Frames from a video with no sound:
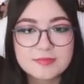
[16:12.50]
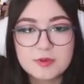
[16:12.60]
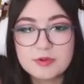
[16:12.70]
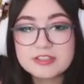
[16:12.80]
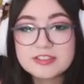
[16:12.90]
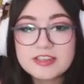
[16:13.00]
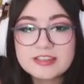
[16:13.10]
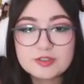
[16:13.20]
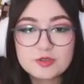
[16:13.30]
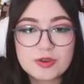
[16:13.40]
what is
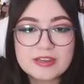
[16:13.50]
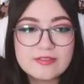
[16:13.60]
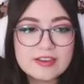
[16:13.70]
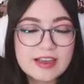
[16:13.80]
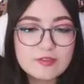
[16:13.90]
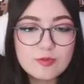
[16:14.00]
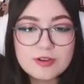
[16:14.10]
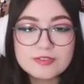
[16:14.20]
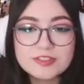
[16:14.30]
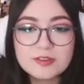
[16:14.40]
today's craving? Everybody
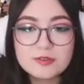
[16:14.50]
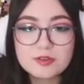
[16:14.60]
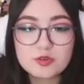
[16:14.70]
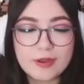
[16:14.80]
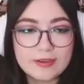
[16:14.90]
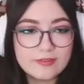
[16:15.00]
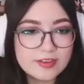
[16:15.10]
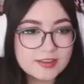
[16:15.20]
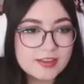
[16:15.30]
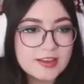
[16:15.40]
wants to know the
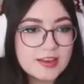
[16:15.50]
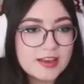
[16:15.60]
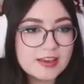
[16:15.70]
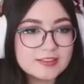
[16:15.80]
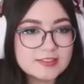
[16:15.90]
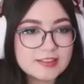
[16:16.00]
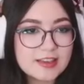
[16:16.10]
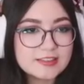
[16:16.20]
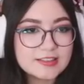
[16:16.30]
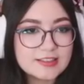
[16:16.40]
craving. It's
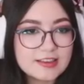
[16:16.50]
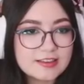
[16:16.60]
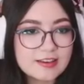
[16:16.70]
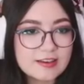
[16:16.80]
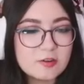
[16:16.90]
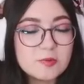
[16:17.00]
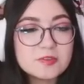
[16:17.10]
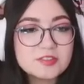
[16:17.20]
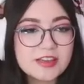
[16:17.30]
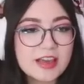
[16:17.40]
it's like
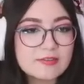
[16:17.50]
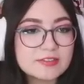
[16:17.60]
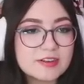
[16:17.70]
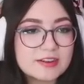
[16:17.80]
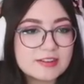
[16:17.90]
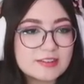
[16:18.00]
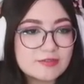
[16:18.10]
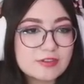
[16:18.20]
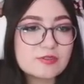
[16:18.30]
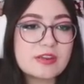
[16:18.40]
almost I have a, a
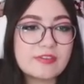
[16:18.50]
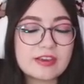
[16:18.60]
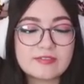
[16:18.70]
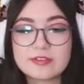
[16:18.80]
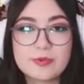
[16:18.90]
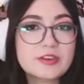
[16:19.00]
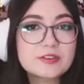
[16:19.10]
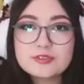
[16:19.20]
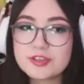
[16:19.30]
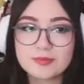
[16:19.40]
different craving every week
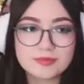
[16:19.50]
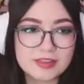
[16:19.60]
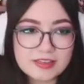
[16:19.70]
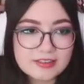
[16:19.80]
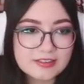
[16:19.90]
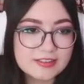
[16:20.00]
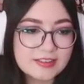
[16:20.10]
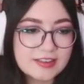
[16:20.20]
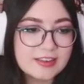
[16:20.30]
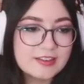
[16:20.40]
or something
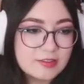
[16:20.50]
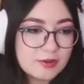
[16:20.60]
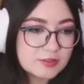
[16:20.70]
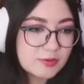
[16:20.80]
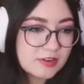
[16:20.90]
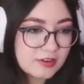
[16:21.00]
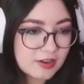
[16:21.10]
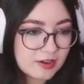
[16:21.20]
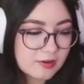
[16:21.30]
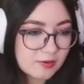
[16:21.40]
that you guys want to
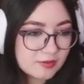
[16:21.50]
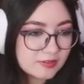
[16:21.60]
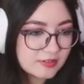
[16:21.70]
know.